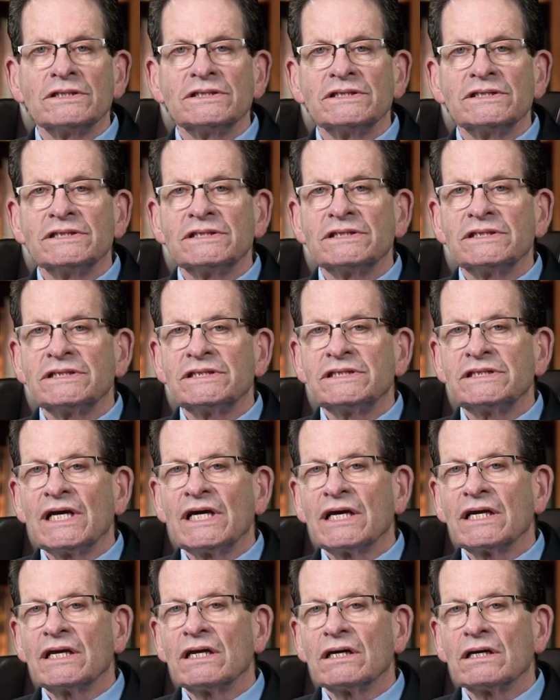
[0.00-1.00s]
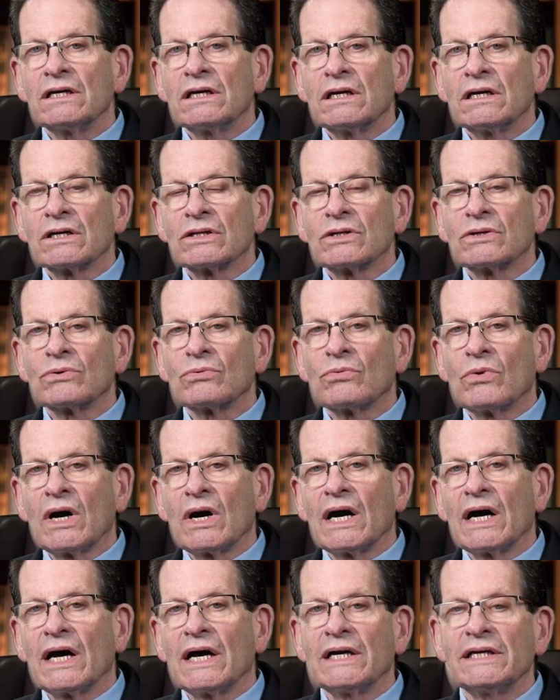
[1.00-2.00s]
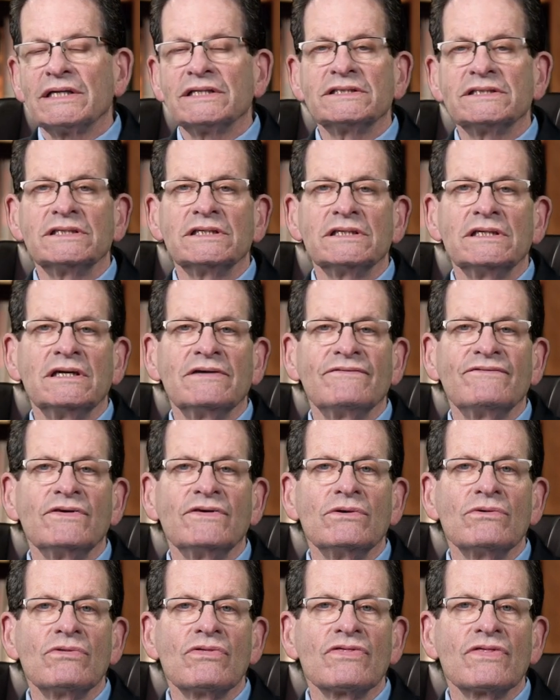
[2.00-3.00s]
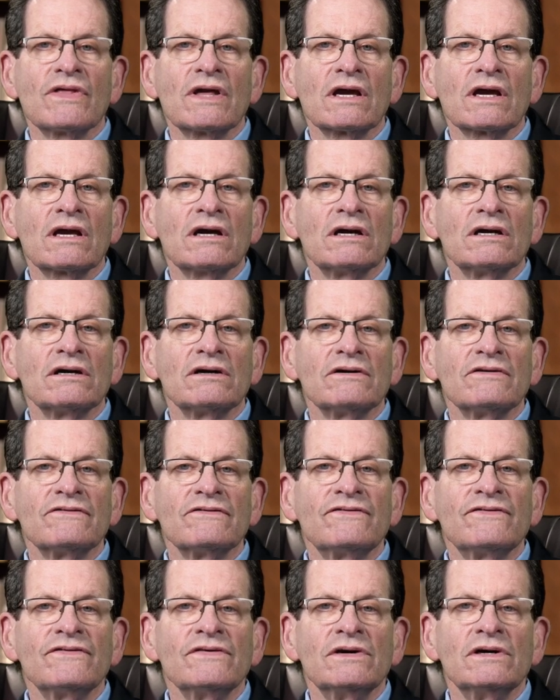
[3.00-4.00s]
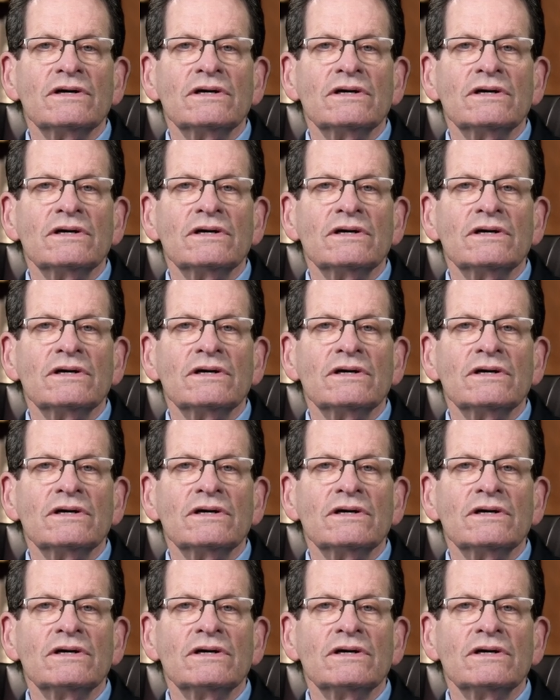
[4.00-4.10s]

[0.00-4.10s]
Said otherwise, if you think of